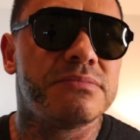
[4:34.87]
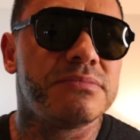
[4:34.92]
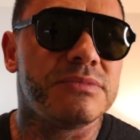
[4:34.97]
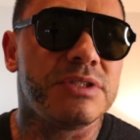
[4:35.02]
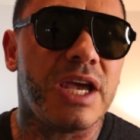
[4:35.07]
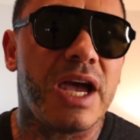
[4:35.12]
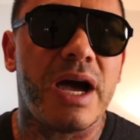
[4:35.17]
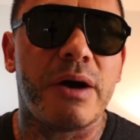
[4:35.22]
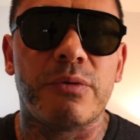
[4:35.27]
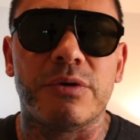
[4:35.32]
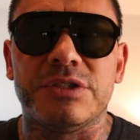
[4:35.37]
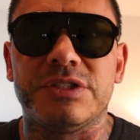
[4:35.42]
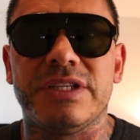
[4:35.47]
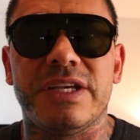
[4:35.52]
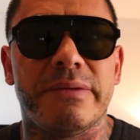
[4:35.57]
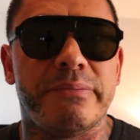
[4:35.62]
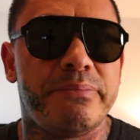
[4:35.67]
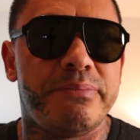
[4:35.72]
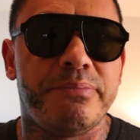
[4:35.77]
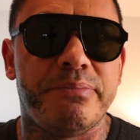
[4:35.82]
Yeah. Was
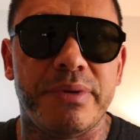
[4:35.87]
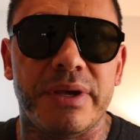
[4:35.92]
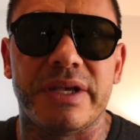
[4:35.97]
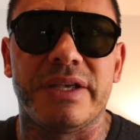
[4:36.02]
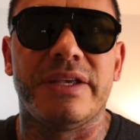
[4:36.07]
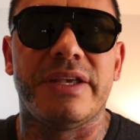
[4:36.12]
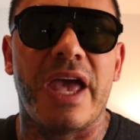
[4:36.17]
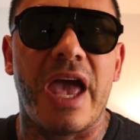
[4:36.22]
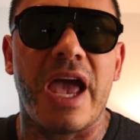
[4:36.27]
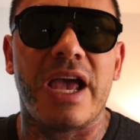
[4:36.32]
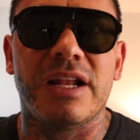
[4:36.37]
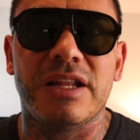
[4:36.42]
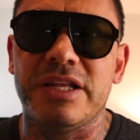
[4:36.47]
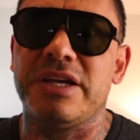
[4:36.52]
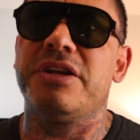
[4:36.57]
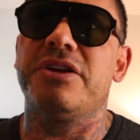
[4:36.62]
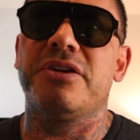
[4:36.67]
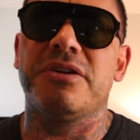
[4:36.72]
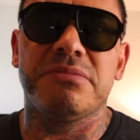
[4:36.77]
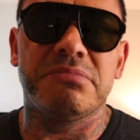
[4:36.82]
he a big gang
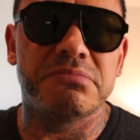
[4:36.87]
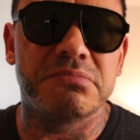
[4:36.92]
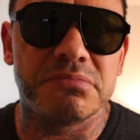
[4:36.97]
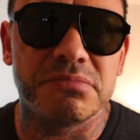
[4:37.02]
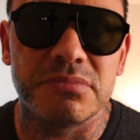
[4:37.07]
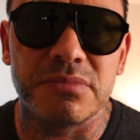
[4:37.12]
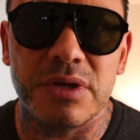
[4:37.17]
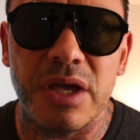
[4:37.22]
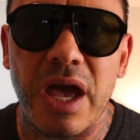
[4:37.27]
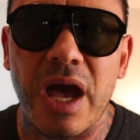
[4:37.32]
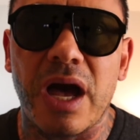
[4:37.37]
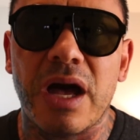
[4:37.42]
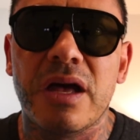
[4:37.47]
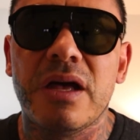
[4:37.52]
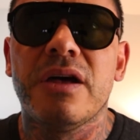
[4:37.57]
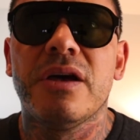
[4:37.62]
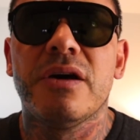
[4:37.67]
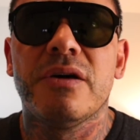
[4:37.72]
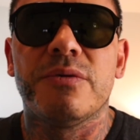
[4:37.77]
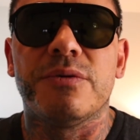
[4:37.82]
leader? Yeah.
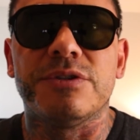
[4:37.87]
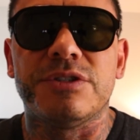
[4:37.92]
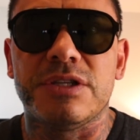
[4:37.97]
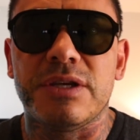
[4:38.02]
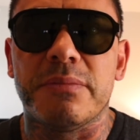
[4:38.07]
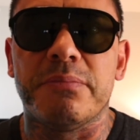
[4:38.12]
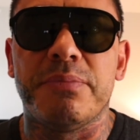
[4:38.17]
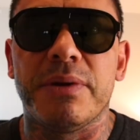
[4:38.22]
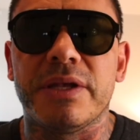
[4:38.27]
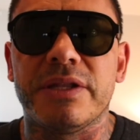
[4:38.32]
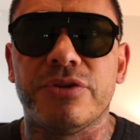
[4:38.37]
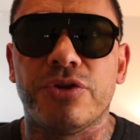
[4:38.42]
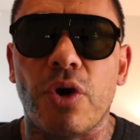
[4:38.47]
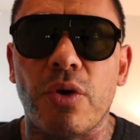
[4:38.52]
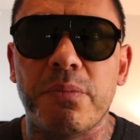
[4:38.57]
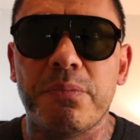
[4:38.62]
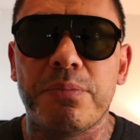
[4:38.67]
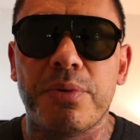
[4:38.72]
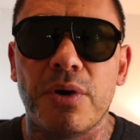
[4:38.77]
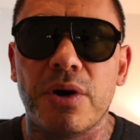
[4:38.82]
Was he a big
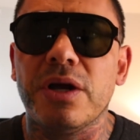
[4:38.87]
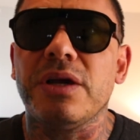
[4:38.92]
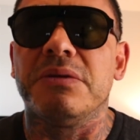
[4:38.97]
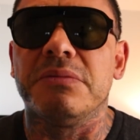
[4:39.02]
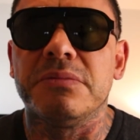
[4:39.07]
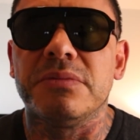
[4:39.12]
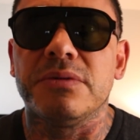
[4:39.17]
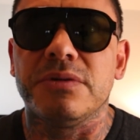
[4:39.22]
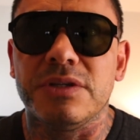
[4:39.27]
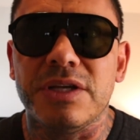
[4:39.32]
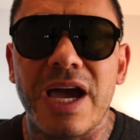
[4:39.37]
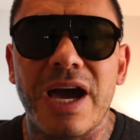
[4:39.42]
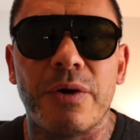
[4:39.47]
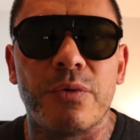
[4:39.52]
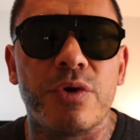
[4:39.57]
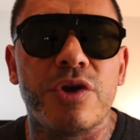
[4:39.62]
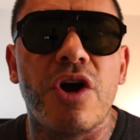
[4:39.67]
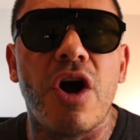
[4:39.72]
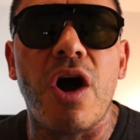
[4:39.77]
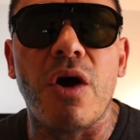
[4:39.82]
dope boy? Yeah,
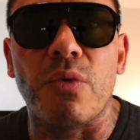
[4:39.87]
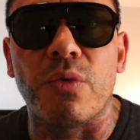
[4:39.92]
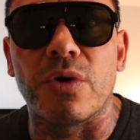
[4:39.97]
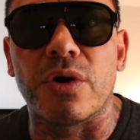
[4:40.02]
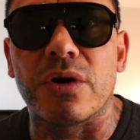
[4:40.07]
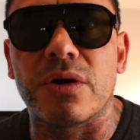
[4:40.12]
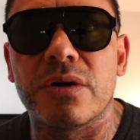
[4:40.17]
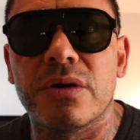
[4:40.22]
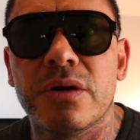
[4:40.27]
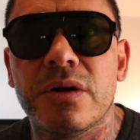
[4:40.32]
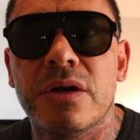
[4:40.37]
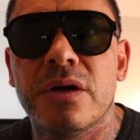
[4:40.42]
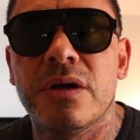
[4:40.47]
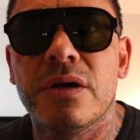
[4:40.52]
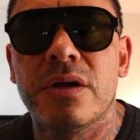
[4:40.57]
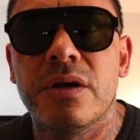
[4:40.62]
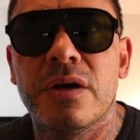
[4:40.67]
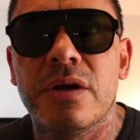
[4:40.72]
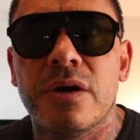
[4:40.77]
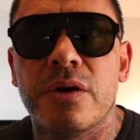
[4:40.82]
we all were.
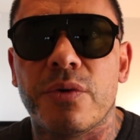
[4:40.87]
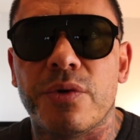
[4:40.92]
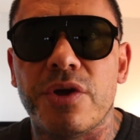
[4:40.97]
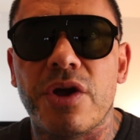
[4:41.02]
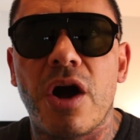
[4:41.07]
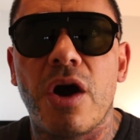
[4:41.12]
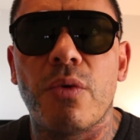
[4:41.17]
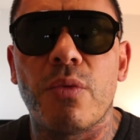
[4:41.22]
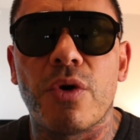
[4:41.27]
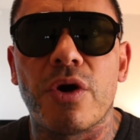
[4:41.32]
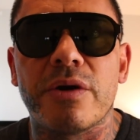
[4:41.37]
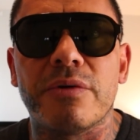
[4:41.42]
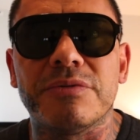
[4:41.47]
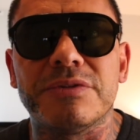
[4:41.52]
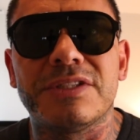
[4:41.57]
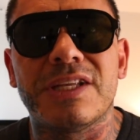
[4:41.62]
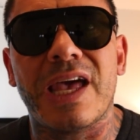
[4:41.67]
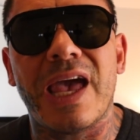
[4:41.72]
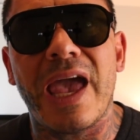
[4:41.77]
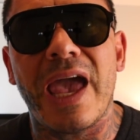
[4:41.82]
We all were. It
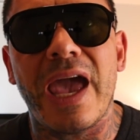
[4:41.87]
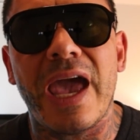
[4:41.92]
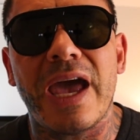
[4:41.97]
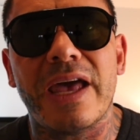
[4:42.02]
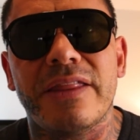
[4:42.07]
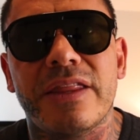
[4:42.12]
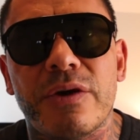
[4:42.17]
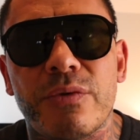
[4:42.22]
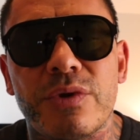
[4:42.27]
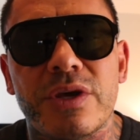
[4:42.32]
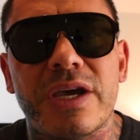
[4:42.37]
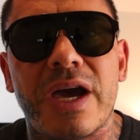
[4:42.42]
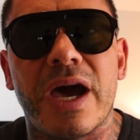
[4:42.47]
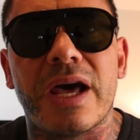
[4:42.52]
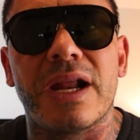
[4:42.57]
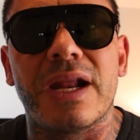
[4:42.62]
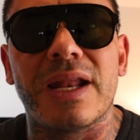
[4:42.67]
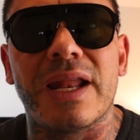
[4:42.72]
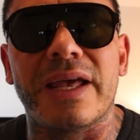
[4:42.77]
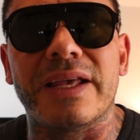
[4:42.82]
was the hand that we
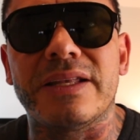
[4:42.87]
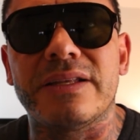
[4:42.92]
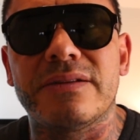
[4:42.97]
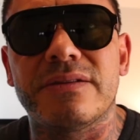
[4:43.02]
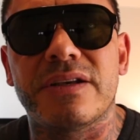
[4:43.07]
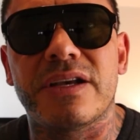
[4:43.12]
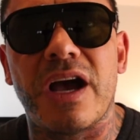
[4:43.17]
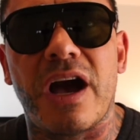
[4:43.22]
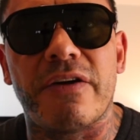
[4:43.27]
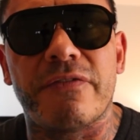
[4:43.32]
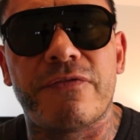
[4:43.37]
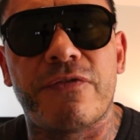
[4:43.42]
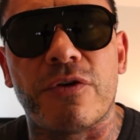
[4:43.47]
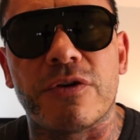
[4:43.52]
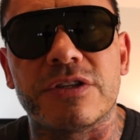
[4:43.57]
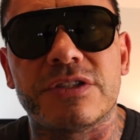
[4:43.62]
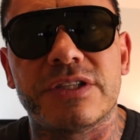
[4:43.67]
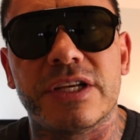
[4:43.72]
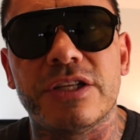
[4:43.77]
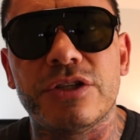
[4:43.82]
kind of like got
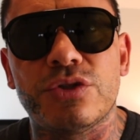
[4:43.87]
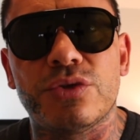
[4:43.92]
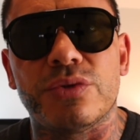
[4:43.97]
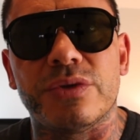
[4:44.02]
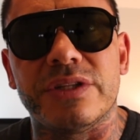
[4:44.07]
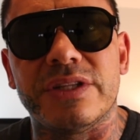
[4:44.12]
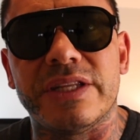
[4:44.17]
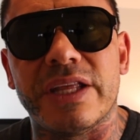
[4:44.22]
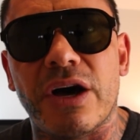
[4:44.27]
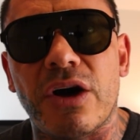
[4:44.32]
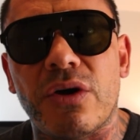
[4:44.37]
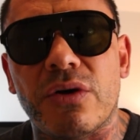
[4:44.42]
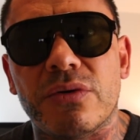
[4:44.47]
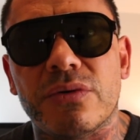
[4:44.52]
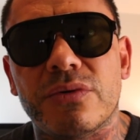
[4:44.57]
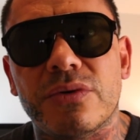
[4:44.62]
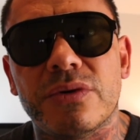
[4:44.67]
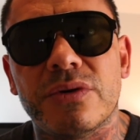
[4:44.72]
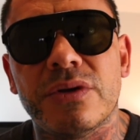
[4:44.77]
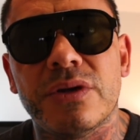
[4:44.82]
forced into and
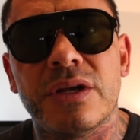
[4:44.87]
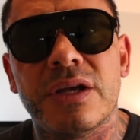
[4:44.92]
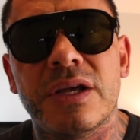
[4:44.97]
dealt.